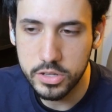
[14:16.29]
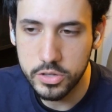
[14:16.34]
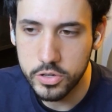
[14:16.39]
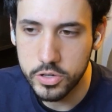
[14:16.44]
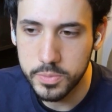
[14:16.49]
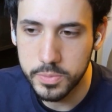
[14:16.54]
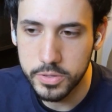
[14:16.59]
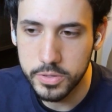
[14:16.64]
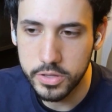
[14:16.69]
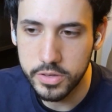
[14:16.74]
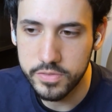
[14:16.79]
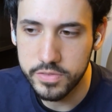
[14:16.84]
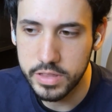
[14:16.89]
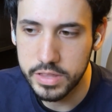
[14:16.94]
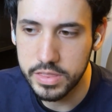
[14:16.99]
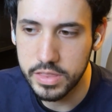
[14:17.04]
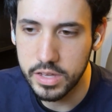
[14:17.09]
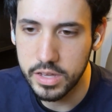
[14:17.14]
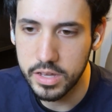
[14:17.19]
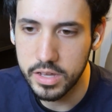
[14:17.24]
you to believe
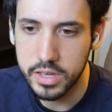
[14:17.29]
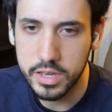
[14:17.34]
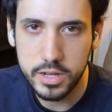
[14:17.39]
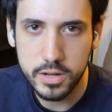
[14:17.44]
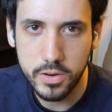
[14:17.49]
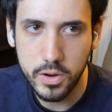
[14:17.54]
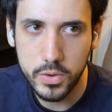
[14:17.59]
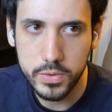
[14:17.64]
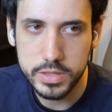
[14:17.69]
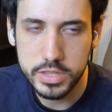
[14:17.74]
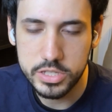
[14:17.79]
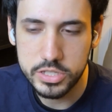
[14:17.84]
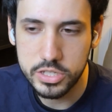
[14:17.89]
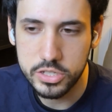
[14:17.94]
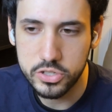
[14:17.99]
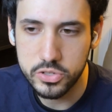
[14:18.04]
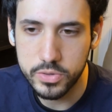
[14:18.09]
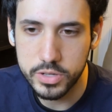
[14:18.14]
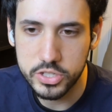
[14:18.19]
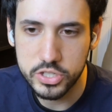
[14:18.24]
that the hero in the
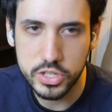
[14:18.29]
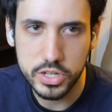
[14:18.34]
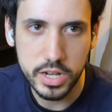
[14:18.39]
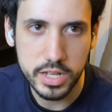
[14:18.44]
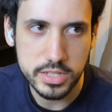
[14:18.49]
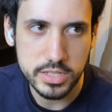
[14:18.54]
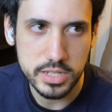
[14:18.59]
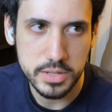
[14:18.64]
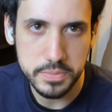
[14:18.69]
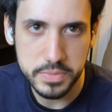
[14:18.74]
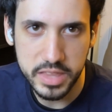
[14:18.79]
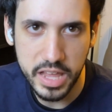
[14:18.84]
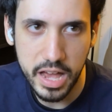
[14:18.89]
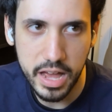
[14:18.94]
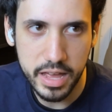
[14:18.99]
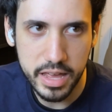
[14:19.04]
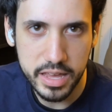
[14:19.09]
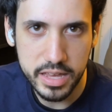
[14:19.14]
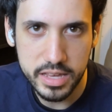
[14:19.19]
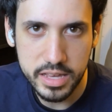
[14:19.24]
situation ends up
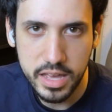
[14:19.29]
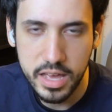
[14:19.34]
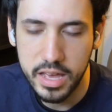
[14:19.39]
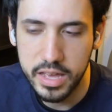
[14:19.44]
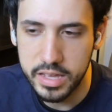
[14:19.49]
dying